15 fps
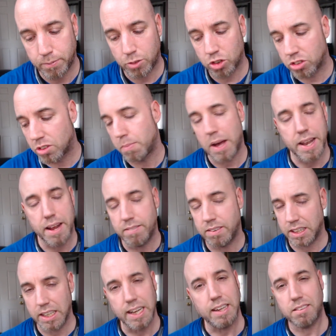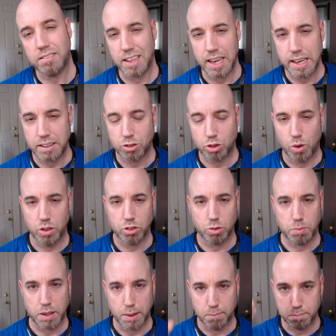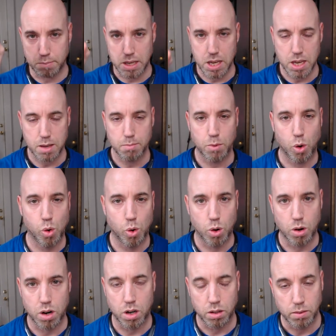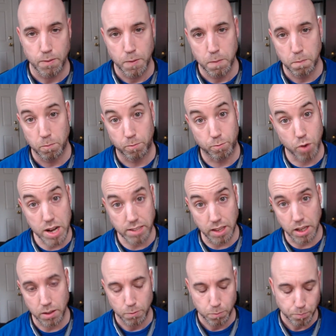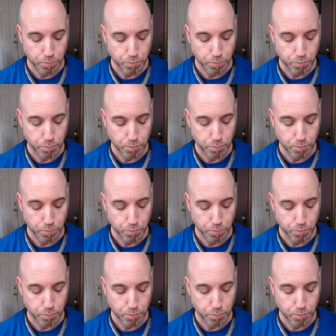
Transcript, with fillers: just about everything I say is going to be a meme or freezing.